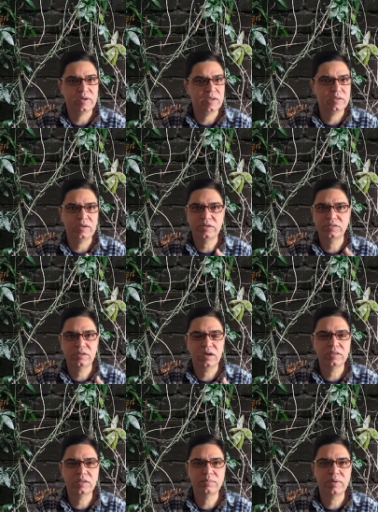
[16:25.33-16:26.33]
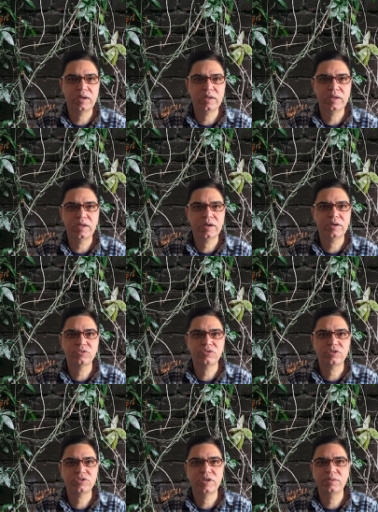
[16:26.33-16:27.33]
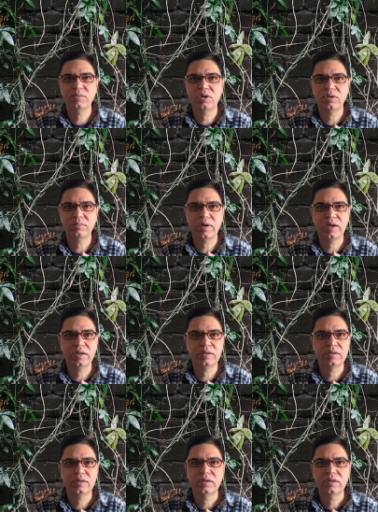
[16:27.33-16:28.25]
like let's say either by air contrast enema or by